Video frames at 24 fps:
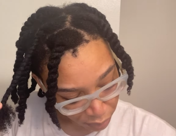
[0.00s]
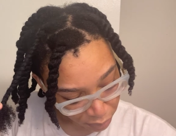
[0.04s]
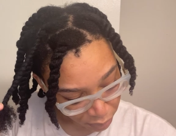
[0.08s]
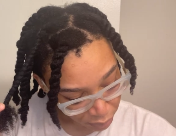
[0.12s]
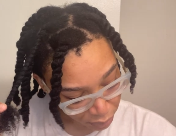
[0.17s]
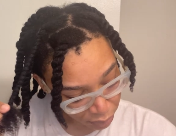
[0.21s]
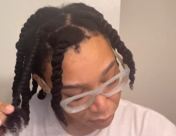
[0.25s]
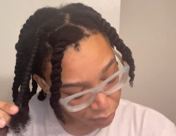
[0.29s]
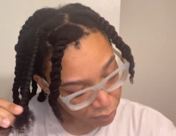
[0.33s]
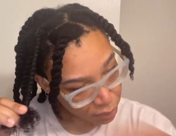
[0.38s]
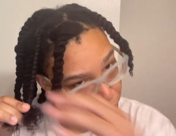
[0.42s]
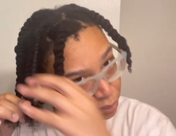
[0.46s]

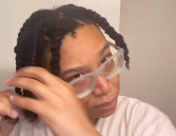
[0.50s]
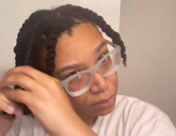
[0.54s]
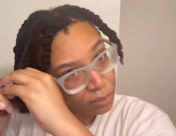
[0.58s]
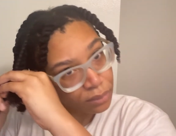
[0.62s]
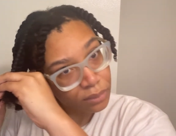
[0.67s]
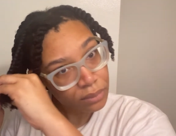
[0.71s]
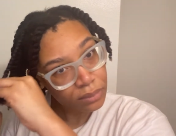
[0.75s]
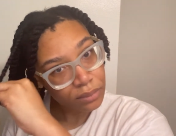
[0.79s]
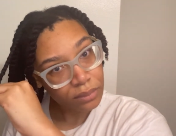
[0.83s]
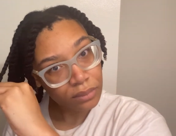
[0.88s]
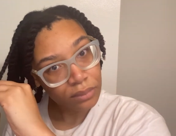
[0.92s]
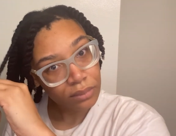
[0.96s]

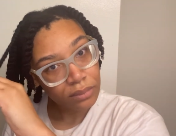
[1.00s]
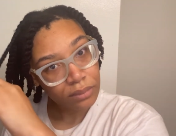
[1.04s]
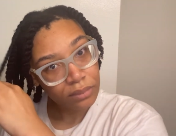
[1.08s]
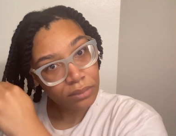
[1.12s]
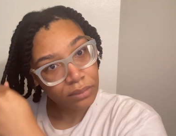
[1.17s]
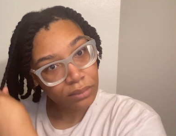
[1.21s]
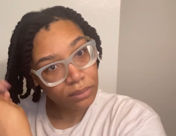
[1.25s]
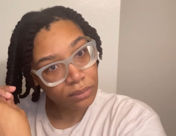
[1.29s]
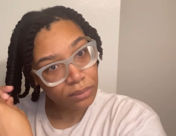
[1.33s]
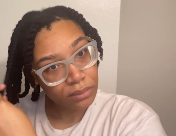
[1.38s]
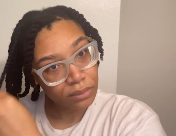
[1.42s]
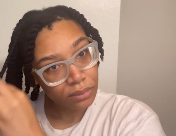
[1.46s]

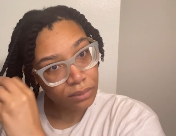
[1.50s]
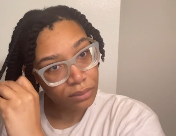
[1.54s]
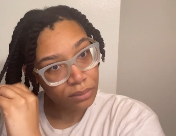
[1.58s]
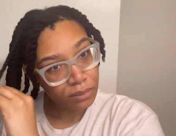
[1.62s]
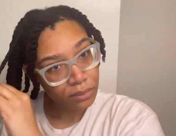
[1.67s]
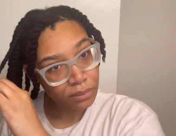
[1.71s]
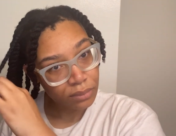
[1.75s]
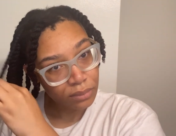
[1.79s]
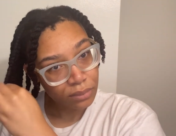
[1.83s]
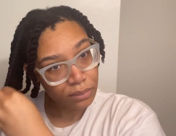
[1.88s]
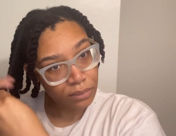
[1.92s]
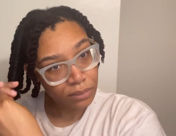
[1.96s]

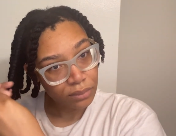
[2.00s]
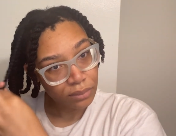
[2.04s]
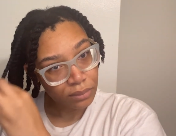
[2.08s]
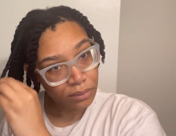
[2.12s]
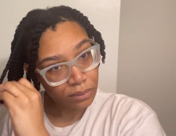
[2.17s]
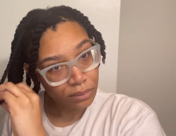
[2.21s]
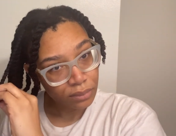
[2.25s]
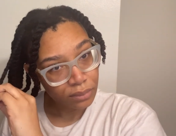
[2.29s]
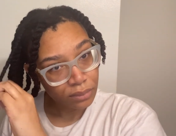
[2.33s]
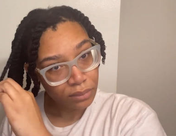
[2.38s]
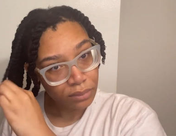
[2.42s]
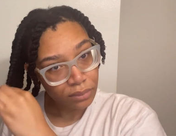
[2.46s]

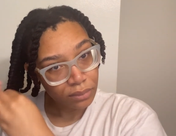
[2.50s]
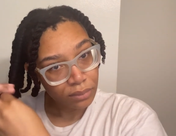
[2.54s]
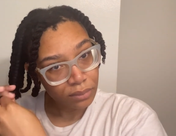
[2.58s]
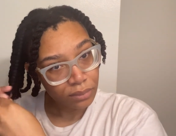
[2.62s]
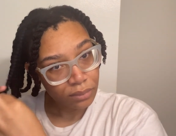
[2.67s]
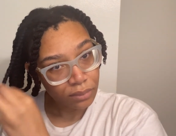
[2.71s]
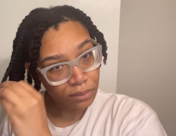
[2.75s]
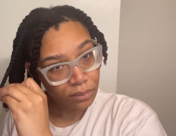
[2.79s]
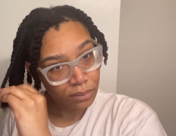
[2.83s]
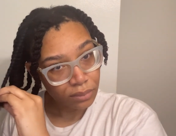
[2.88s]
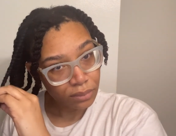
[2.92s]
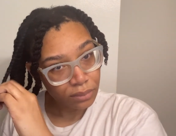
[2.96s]

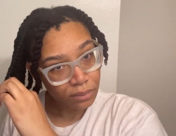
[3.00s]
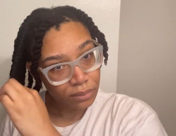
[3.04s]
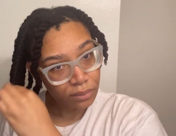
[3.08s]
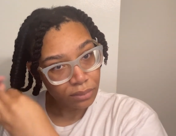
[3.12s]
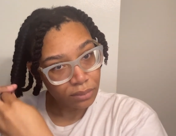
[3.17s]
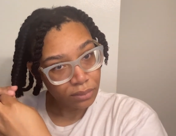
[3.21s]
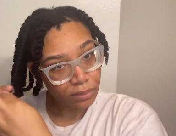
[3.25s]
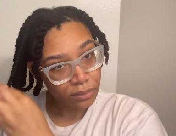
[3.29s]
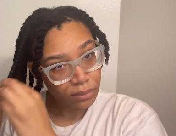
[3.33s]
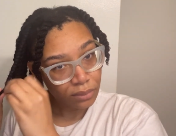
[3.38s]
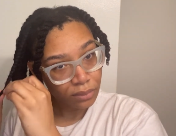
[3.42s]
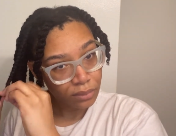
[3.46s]

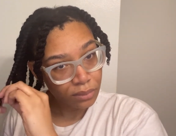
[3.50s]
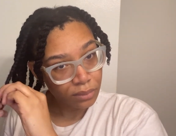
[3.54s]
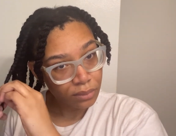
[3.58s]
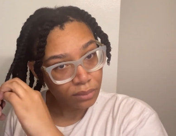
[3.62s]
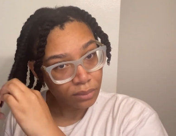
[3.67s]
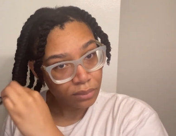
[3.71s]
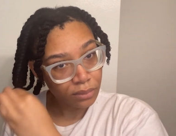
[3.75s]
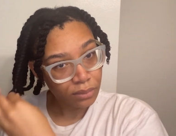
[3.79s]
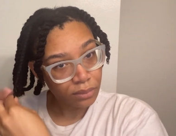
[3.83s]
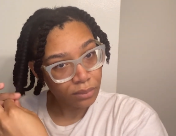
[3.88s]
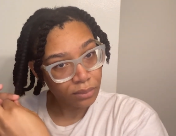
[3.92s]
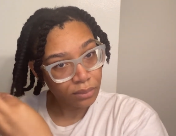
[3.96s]

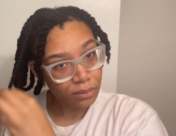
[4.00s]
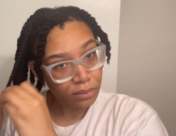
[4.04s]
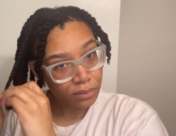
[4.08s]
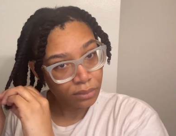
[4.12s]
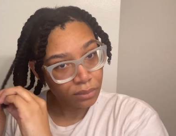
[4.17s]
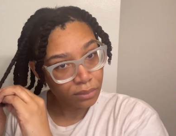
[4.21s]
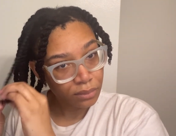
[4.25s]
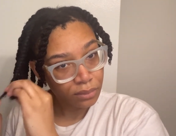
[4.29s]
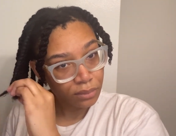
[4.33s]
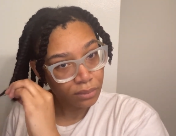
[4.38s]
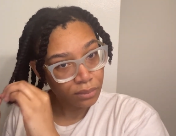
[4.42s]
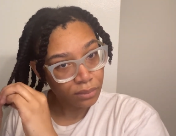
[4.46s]

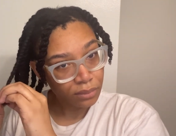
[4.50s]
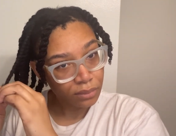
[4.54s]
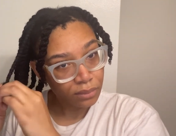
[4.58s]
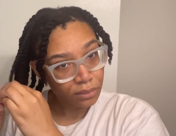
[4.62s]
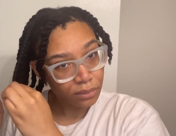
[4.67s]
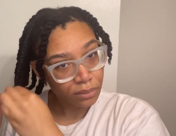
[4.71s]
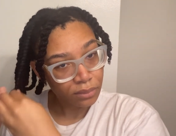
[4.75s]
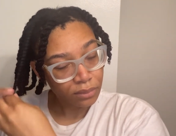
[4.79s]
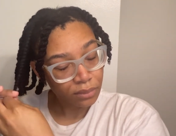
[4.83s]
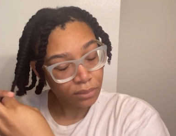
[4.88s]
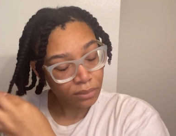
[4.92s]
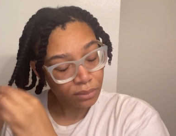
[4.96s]

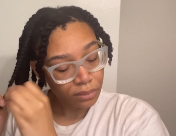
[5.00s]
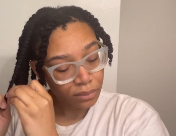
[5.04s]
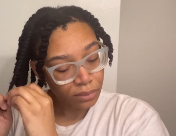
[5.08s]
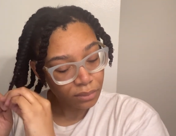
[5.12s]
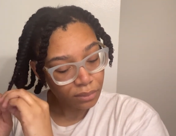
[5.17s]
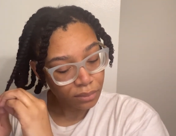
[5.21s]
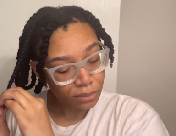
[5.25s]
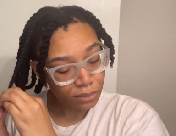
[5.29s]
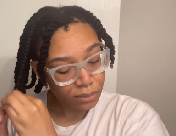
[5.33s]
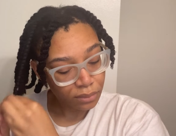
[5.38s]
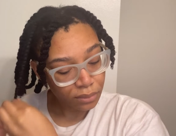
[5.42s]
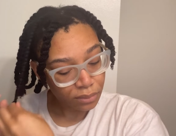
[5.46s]

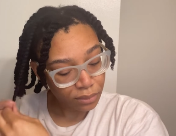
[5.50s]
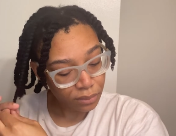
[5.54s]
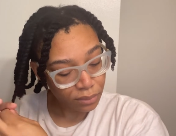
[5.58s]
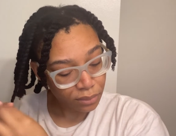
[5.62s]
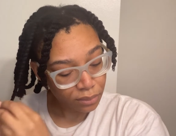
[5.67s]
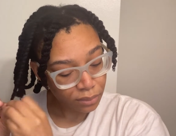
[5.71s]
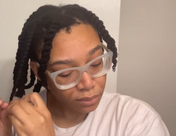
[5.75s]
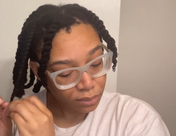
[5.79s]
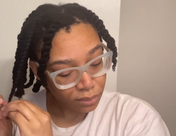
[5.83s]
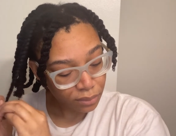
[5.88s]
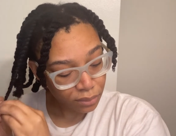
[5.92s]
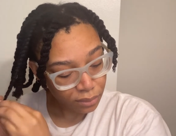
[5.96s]

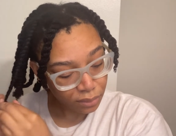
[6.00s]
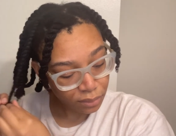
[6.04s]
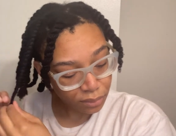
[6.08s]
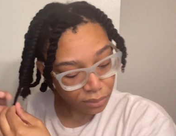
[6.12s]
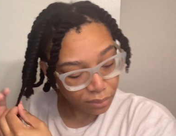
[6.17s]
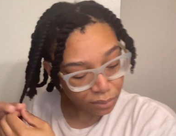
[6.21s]
Nobody speaks.